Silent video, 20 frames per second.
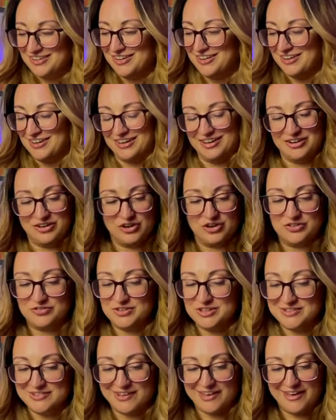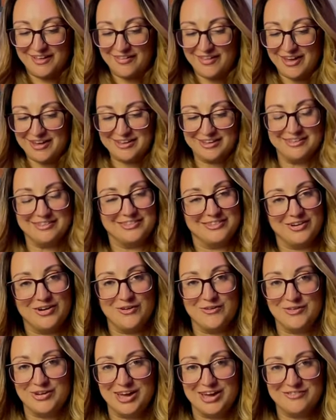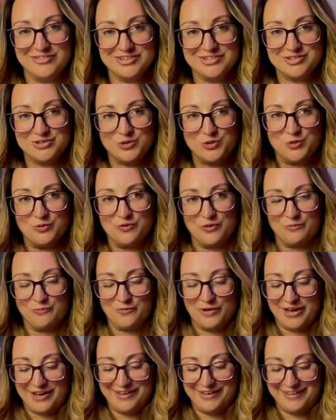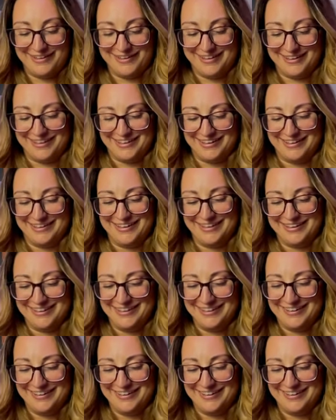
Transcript: It heard me say I like it, so it gave us two of them.